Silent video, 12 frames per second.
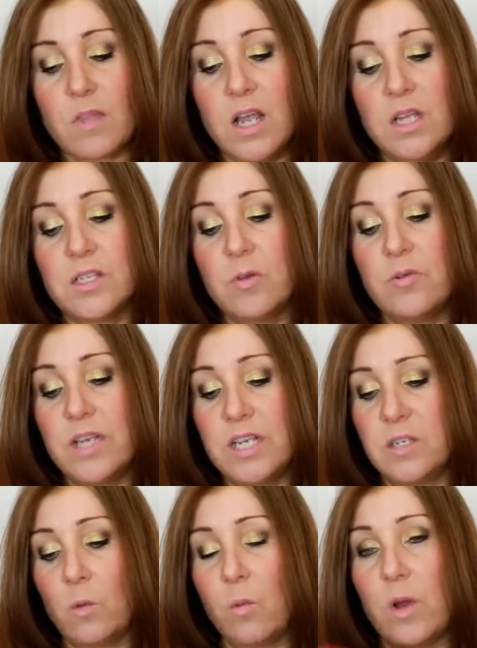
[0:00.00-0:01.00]
And so
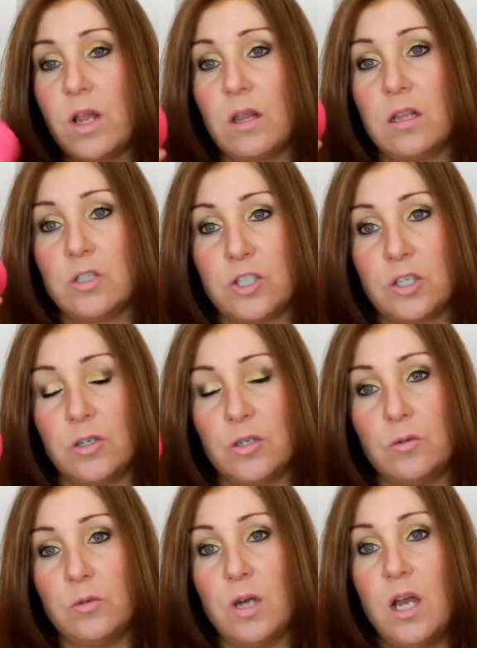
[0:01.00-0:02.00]
this will
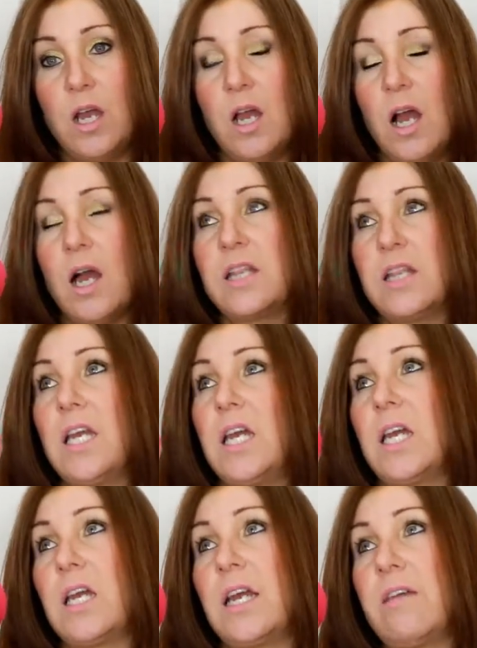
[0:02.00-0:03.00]
do, I
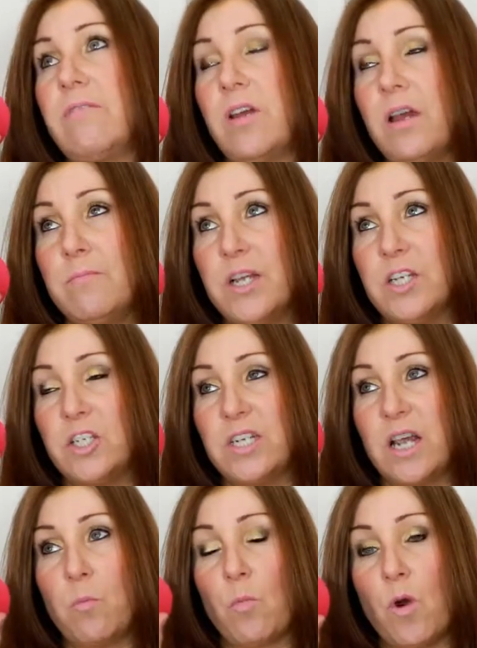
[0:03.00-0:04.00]
think Kev and I
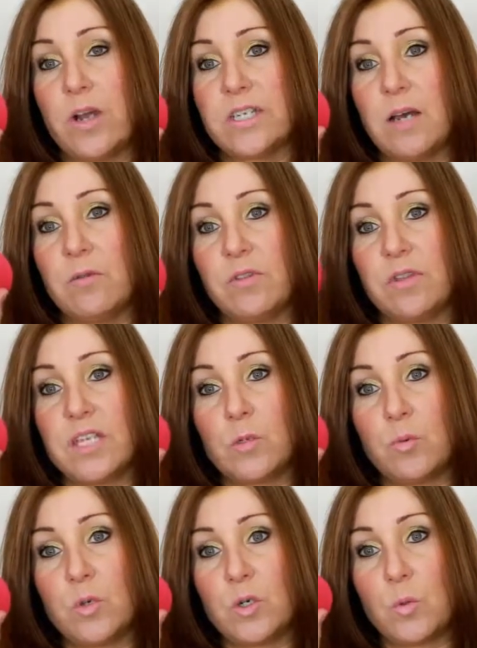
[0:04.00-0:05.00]
measured it and worked out that
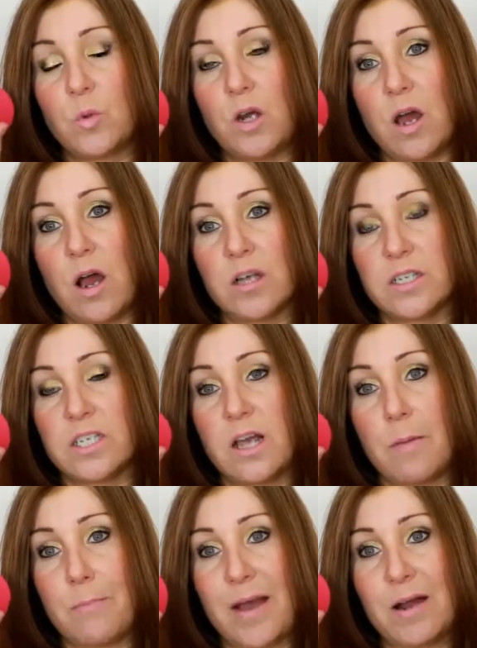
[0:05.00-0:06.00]
this would last
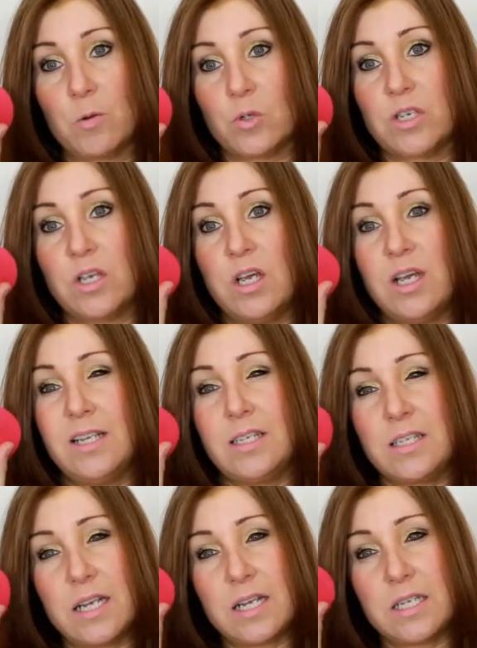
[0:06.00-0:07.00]
about
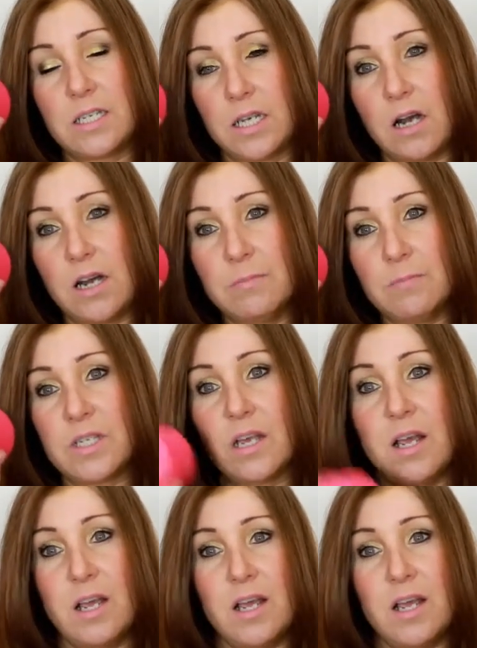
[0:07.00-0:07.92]
6 times.